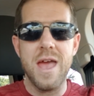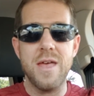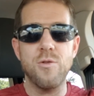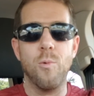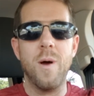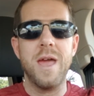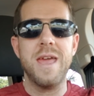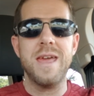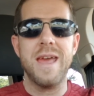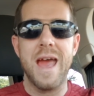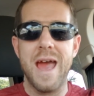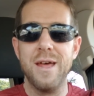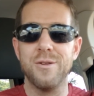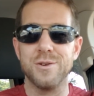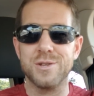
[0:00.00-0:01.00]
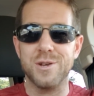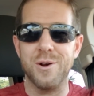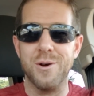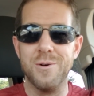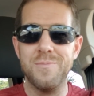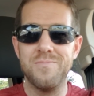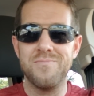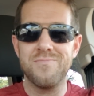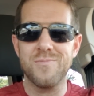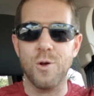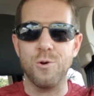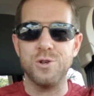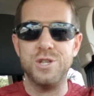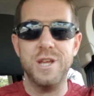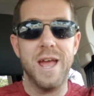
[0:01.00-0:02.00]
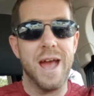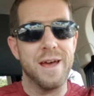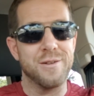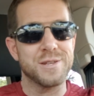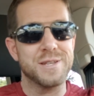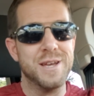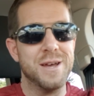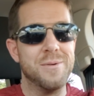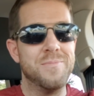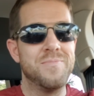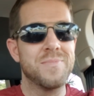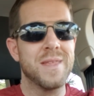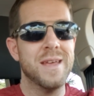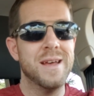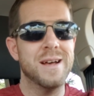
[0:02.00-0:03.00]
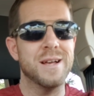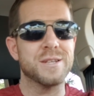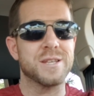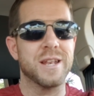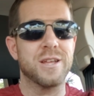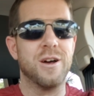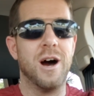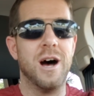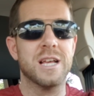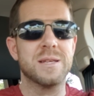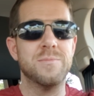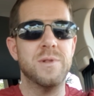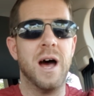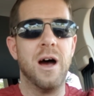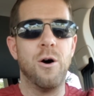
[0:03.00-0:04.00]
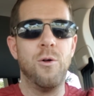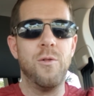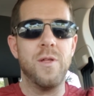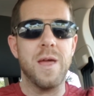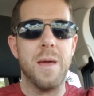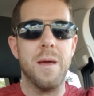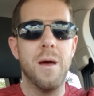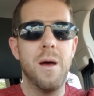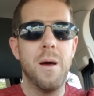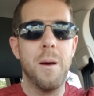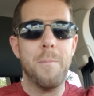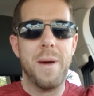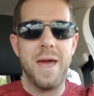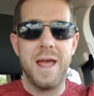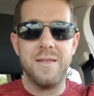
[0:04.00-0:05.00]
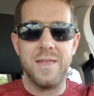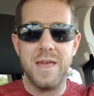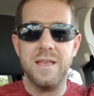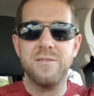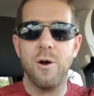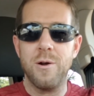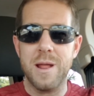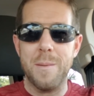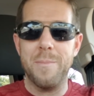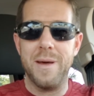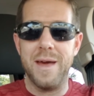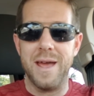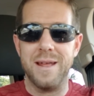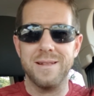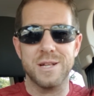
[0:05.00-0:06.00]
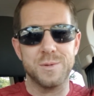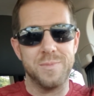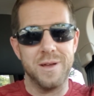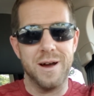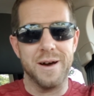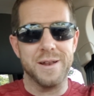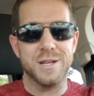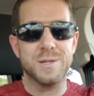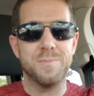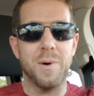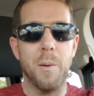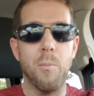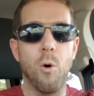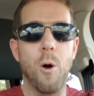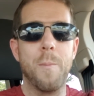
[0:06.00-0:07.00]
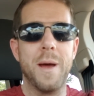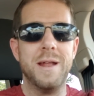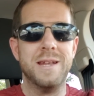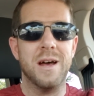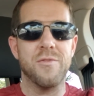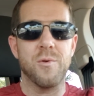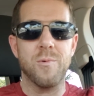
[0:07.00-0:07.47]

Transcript: the way he handles her or she handles him is going to cause him not only pain, that he's already in pain, let's be honest, but more pain down the